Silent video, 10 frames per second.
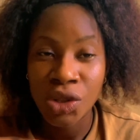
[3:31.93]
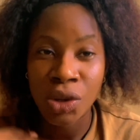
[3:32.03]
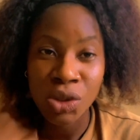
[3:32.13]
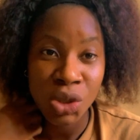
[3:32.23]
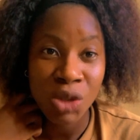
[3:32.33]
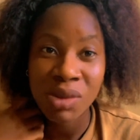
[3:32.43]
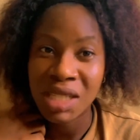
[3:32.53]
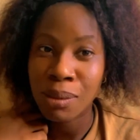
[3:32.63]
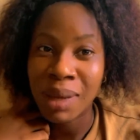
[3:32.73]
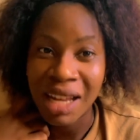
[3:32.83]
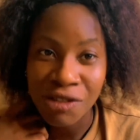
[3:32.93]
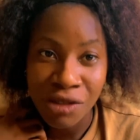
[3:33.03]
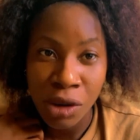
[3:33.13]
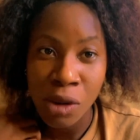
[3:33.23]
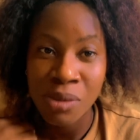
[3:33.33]
social media
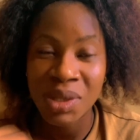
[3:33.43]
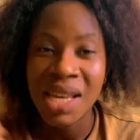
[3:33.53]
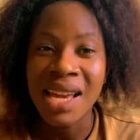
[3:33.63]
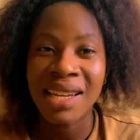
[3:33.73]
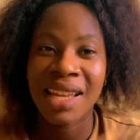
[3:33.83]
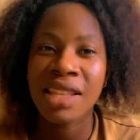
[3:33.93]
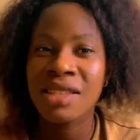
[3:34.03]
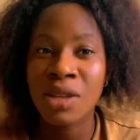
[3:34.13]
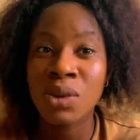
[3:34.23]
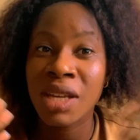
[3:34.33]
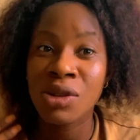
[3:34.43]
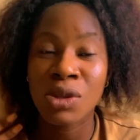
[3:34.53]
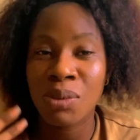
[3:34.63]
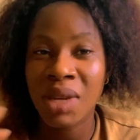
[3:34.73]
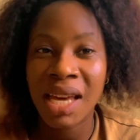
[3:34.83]
platforms. Then they'll tell you to
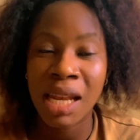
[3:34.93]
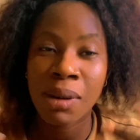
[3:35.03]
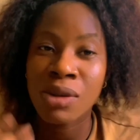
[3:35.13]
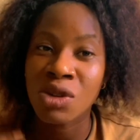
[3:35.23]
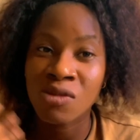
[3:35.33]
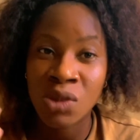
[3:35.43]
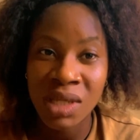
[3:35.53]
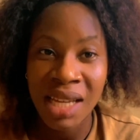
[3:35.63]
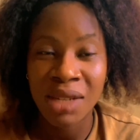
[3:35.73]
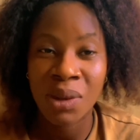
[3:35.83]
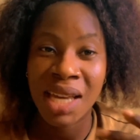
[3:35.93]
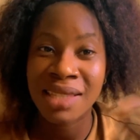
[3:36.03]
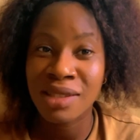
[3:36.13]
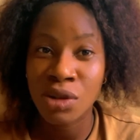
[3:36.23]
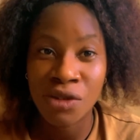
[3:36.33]
pay an amount of money and they'll get
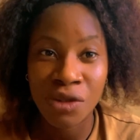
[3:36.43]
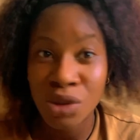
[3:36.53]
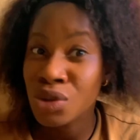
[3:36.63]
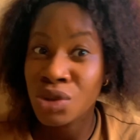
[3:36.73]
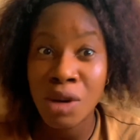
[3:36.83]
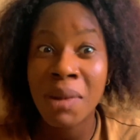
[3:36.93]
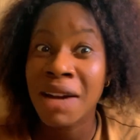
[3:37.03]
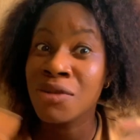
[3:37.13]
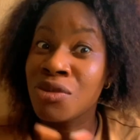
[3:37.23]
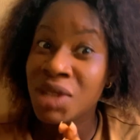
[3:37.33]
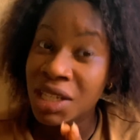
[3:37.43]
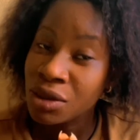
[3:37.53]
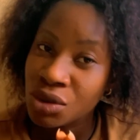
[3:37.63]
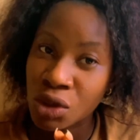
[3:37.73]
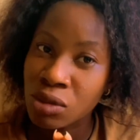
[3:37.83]
it done for you. Some are
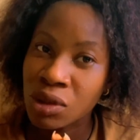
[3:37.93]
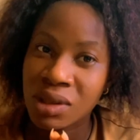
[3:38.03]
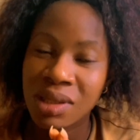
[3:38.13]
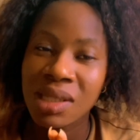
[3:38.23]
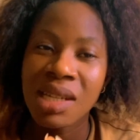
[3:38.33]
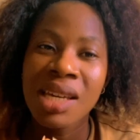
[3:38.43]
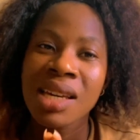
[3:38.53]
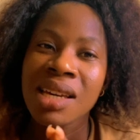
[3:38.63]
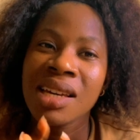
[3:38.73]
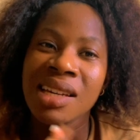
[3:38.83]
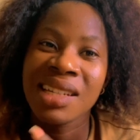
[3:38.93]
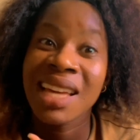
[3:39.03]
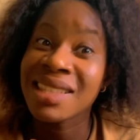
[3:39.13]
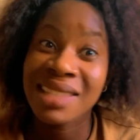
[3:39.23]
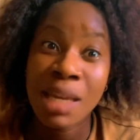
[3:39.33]
real though, but
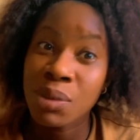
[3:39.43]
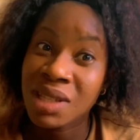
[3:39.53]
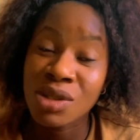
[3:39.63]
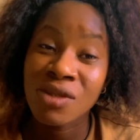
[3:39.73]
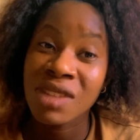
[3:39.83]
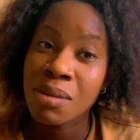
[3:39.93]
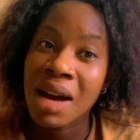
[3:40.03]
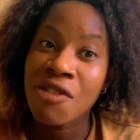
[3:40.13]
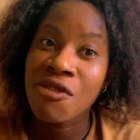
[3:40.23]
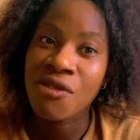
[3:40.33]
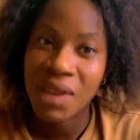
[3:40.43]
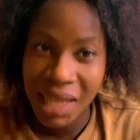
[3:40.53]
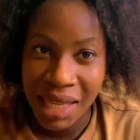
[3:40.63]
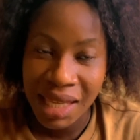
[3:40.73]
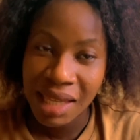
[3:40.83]
99% of them are
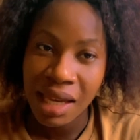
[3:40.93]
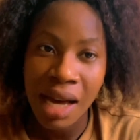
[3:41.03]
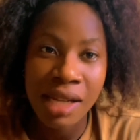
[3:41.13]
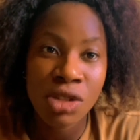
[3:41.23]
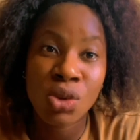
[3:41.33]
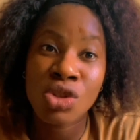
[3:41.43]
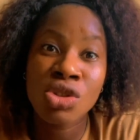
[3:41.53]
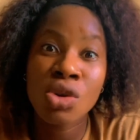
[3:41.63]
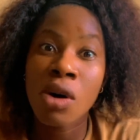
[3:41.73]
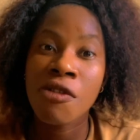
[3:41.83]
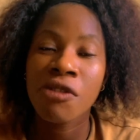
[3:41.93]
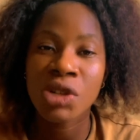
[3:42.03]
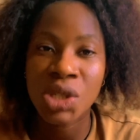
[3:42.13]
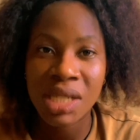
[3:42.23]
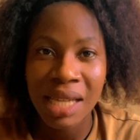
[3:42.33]
fake, and it was so
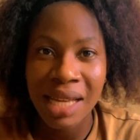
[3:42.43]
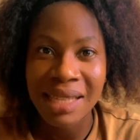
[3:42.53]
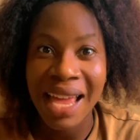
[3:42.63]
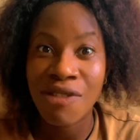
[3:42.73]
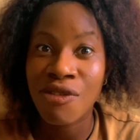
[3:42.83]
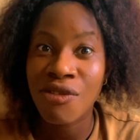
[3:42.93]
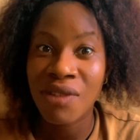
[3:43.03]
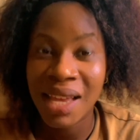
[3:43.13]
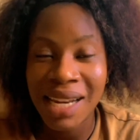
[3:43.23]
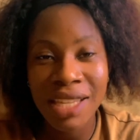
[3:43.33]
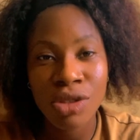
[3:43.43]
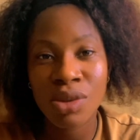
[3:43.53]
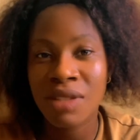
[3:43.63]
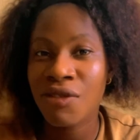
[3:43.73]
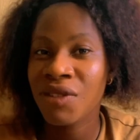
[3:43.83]
unfortunate that I fell into
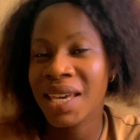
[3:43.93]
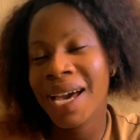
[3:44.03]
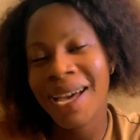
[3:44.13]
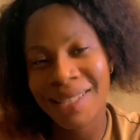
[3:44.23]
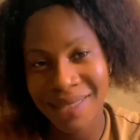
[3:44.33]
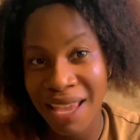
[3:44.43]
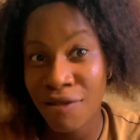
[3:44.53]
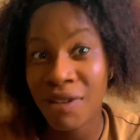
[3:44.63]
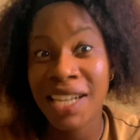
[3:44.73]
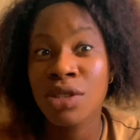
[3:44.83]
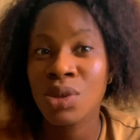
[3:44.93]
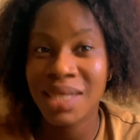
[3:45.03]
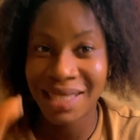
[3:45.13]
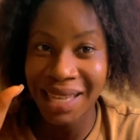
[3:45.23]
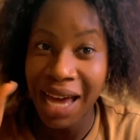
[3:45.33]
the fake hands. I fell into the
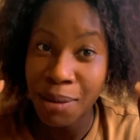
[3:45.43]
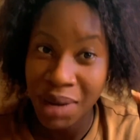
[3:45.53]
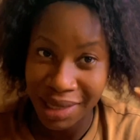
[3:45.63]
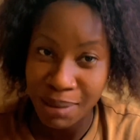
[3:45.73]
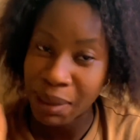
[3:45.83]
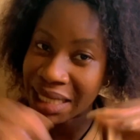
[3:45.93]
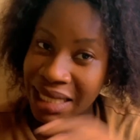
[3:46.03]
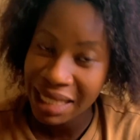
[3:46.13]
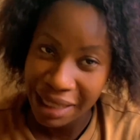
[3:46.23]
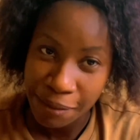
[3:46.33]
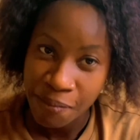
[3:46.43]
scammers per se,